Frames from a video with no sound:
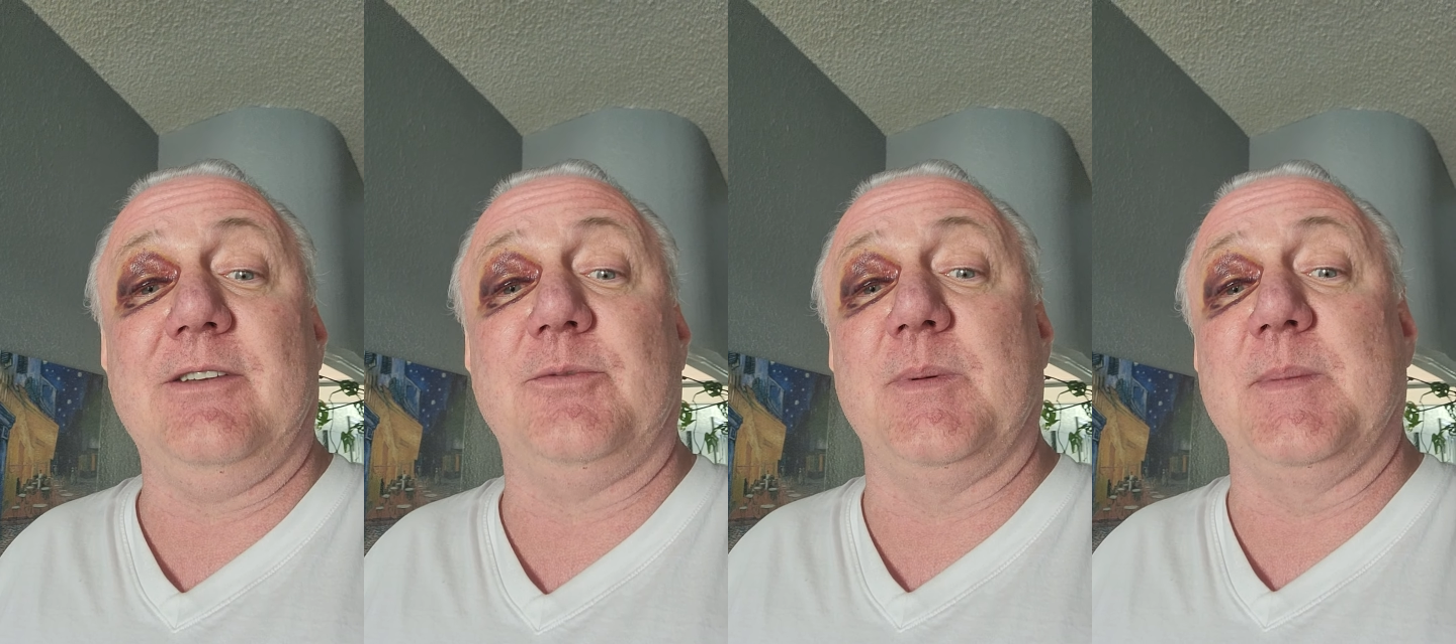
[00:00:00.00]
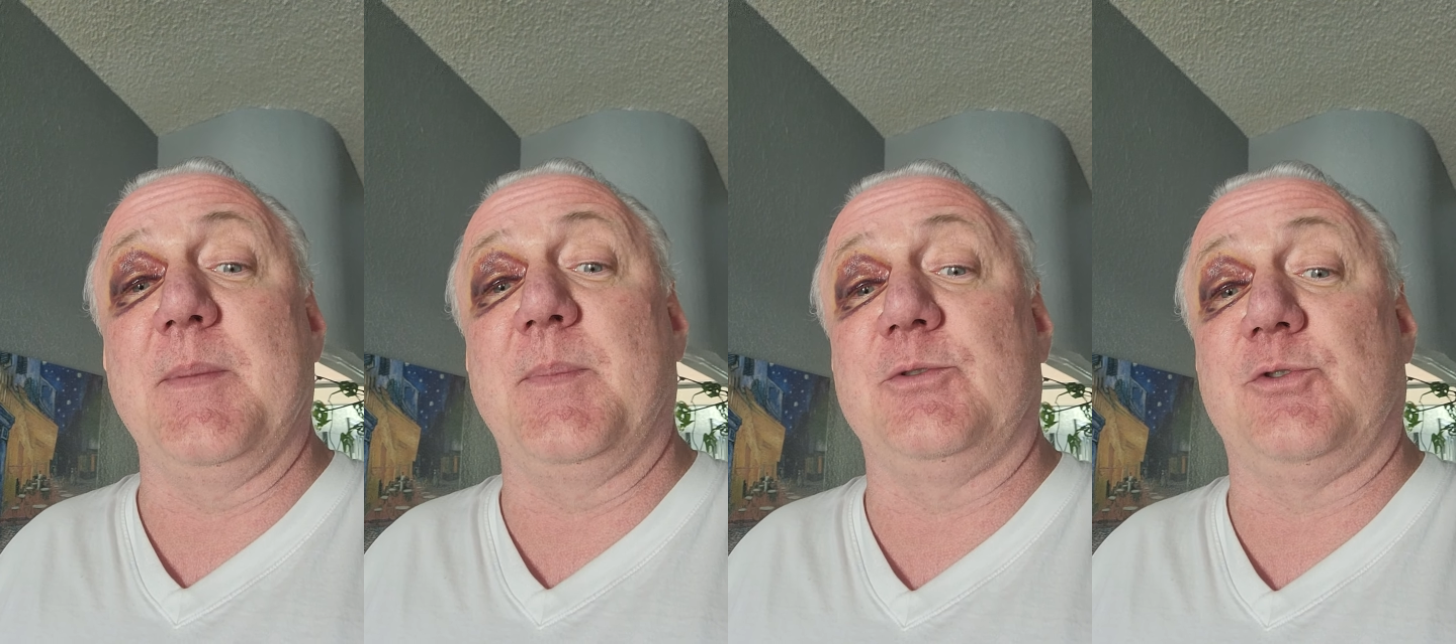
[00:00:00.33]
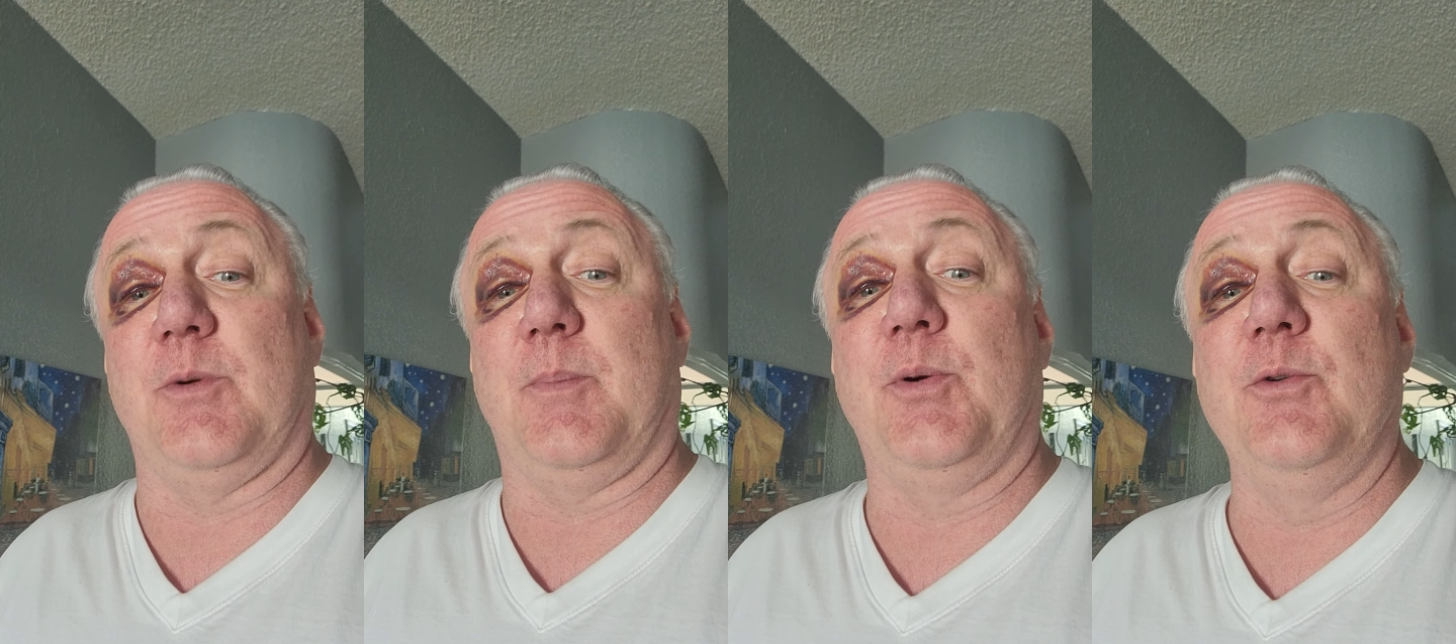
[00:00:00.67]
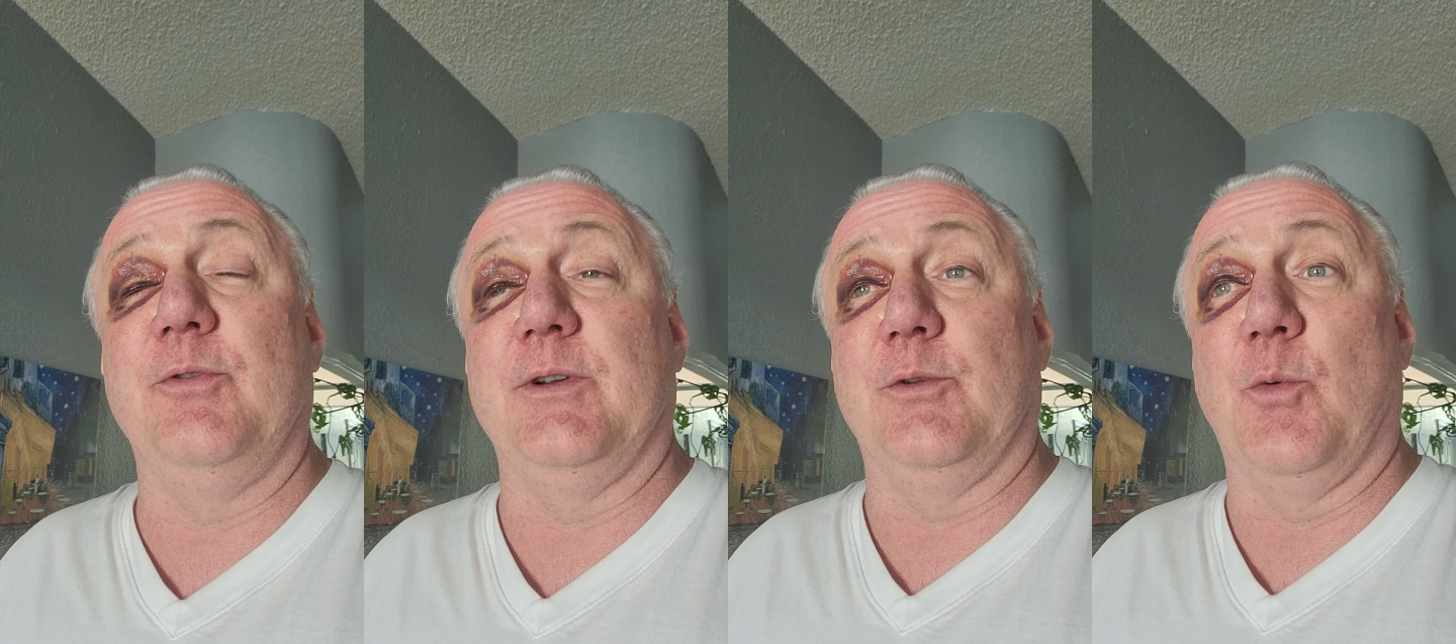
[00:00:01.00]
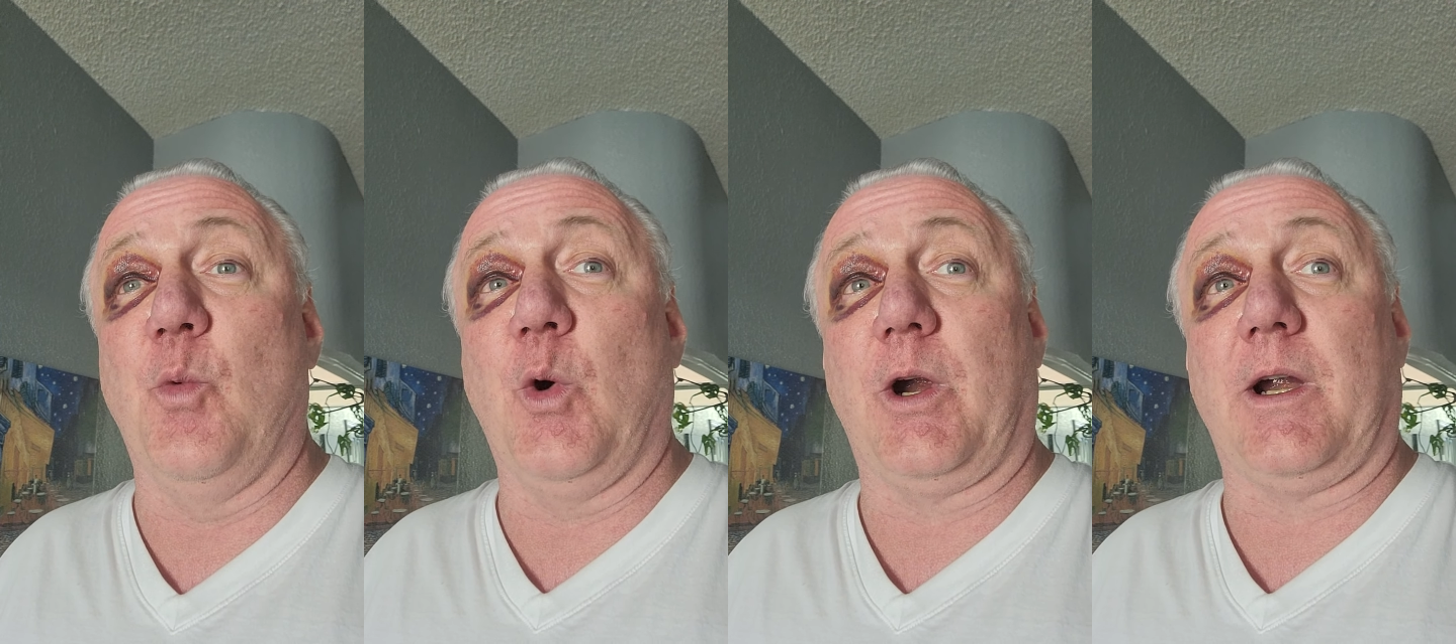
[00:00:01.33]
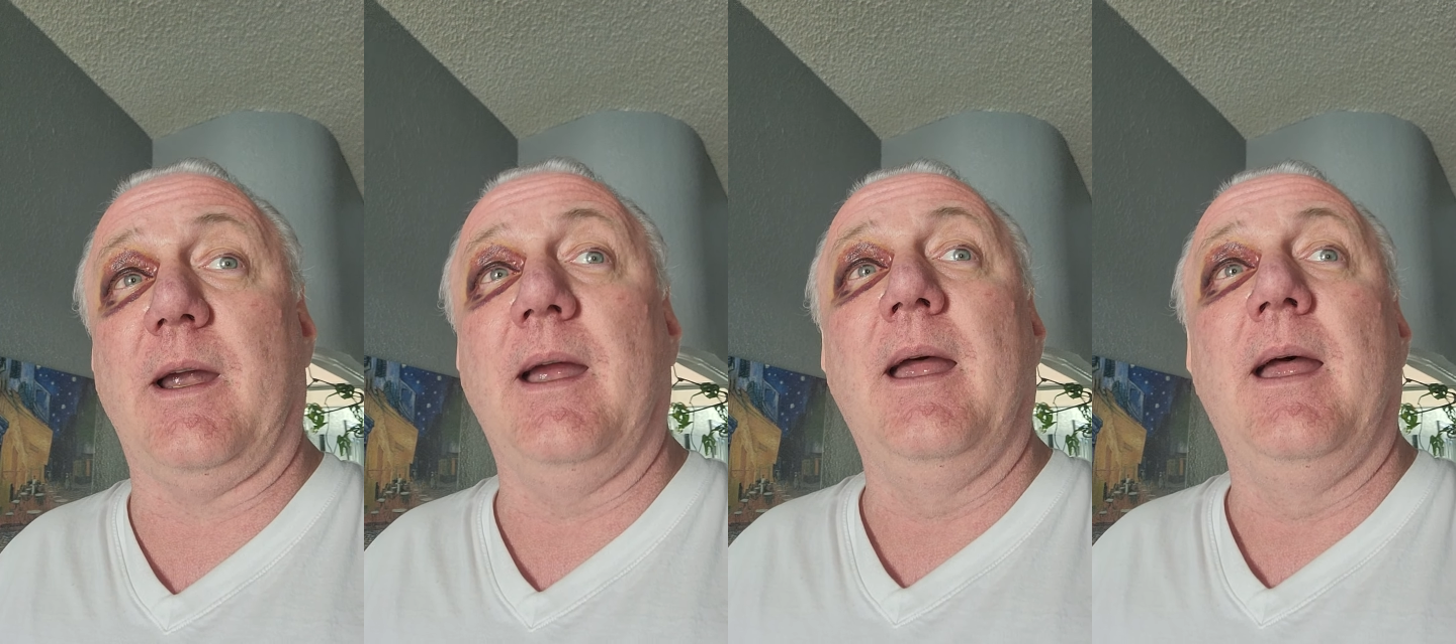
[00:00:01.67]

estimate, but you're approving the work.